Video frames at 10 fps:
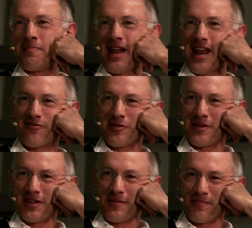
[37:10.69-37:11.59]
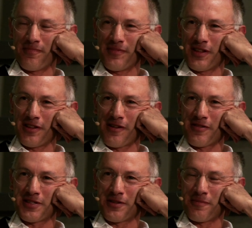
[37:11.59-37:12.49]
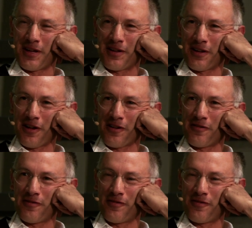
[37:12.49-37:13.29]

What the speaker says: met everybody that there is to meet, a lot of